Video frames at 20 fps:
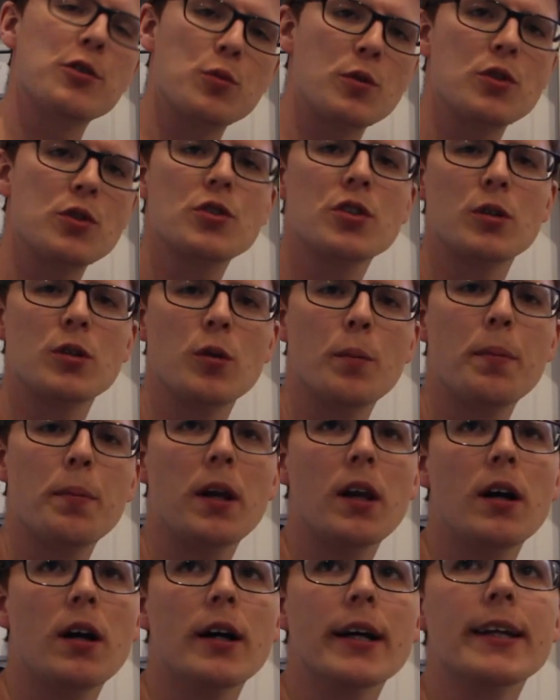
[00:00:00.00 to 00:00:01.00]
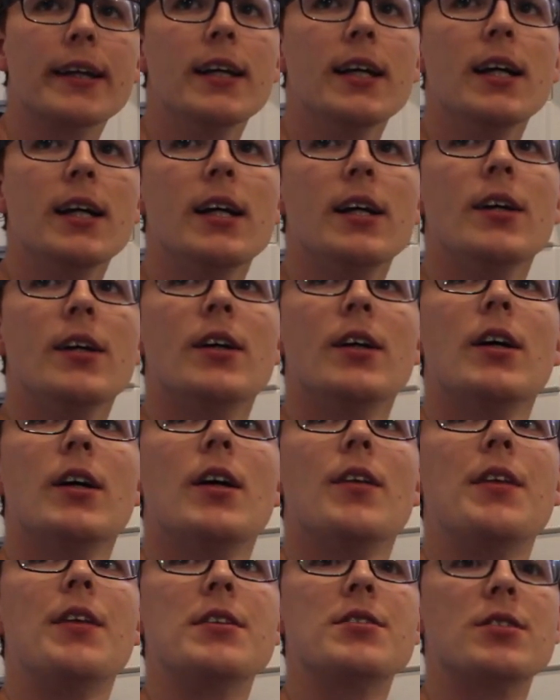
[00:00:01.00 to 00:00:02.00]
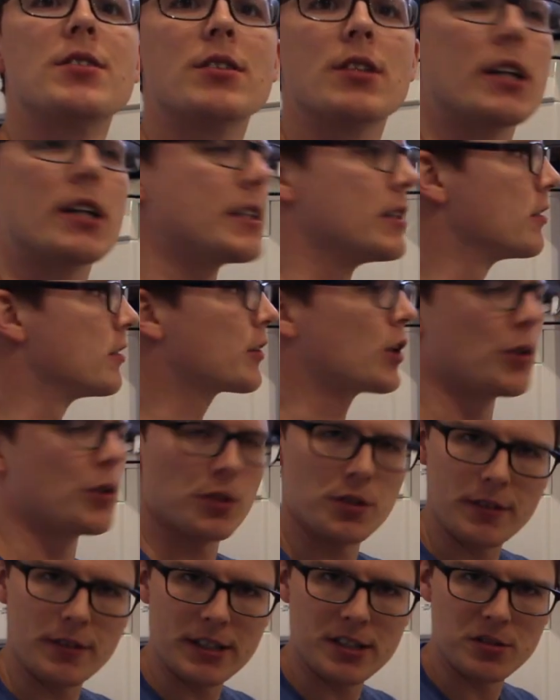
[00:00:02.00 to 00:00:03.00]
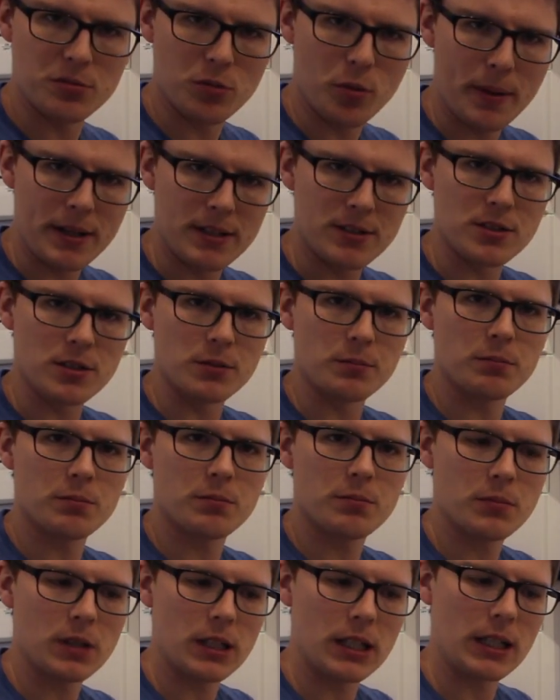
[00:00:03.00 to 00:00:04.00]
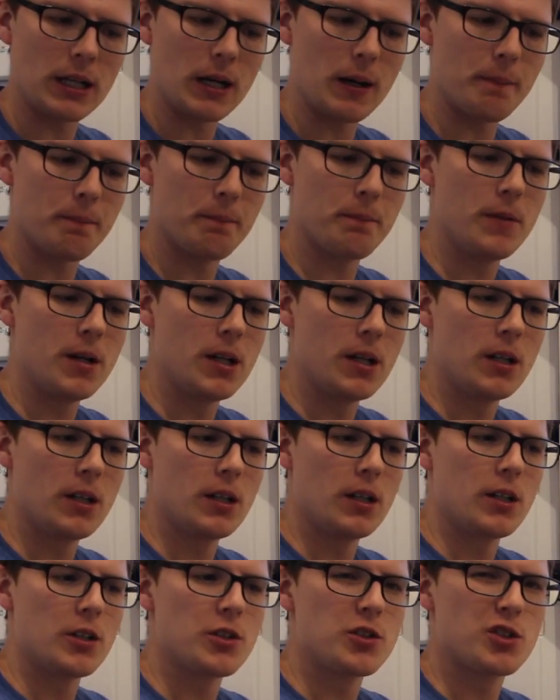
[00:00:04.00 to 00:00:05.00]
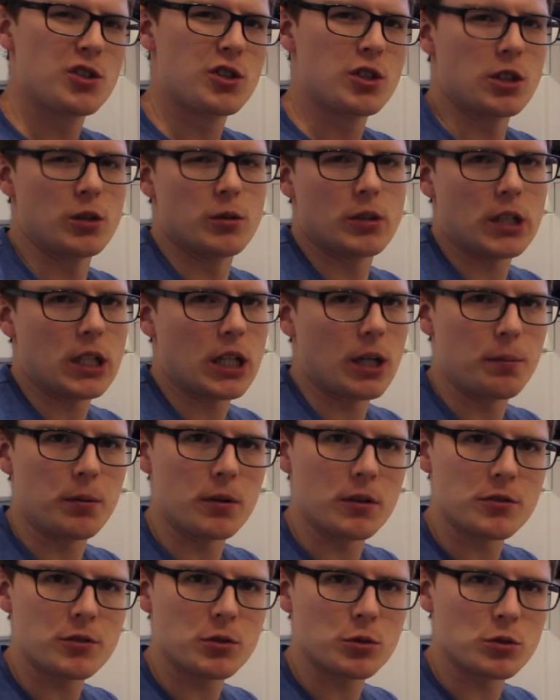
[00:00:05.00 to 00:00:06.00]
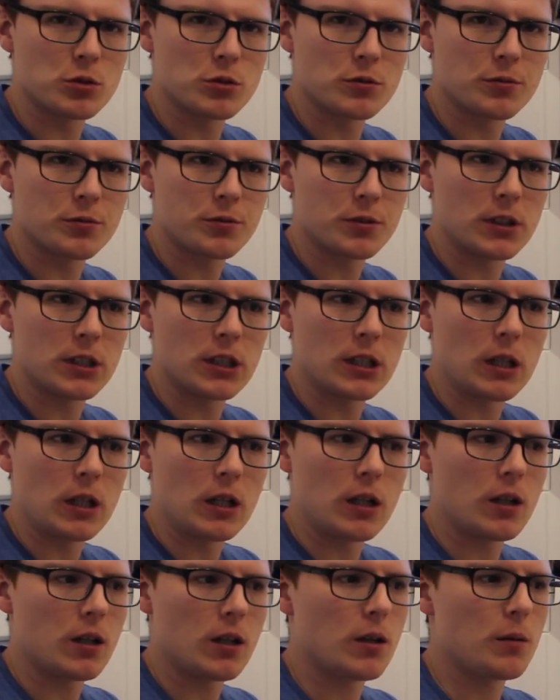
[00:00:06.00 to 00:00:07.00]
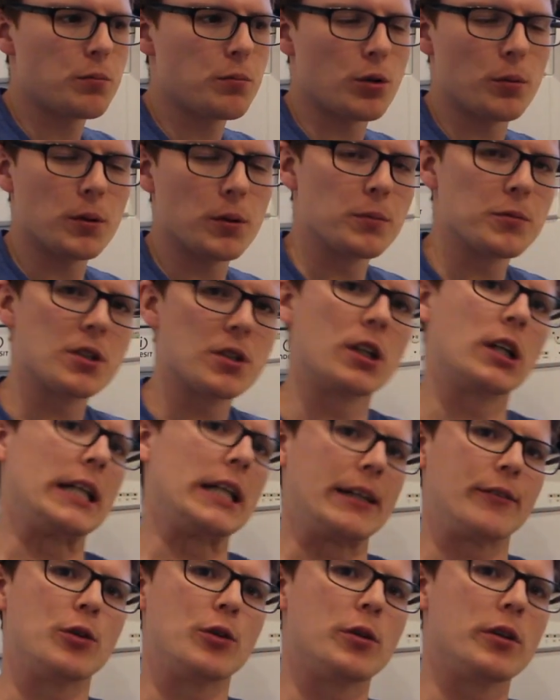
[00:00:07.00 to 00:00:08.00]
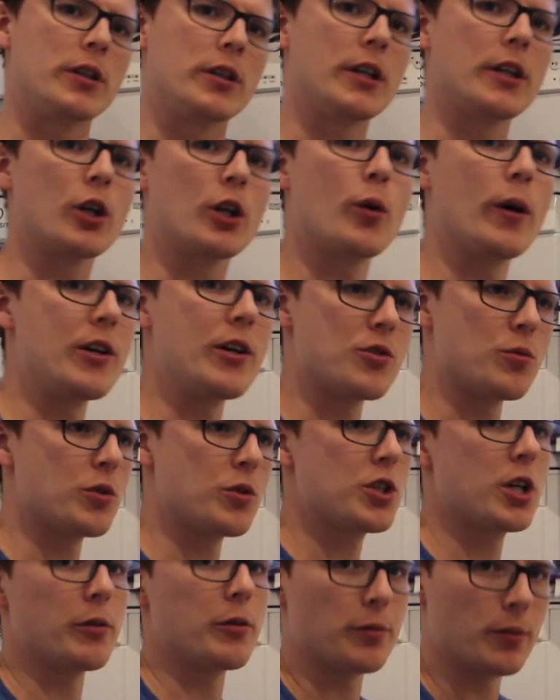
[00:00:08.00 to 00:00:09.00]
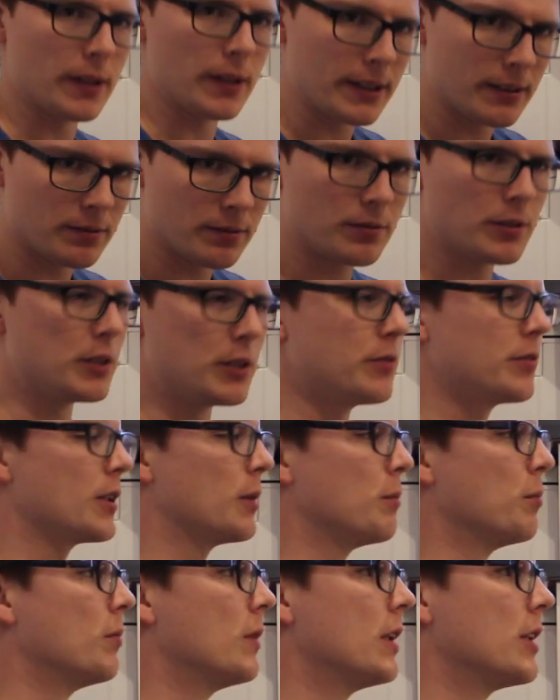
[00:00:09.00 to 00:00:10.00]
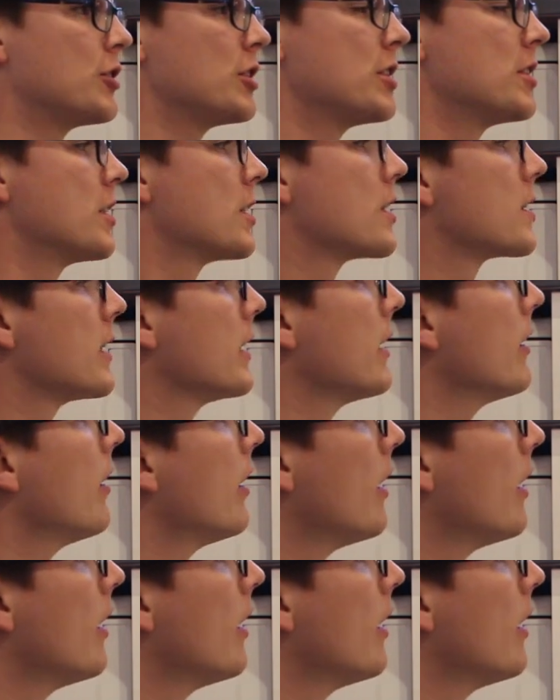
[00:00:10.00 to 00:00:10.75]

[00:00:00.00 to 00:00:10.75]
we're just going to apply this idea of conservation of momentum to a couple of sort of problems, and I'm going to give you an equation which hopefully you've done at GCSE.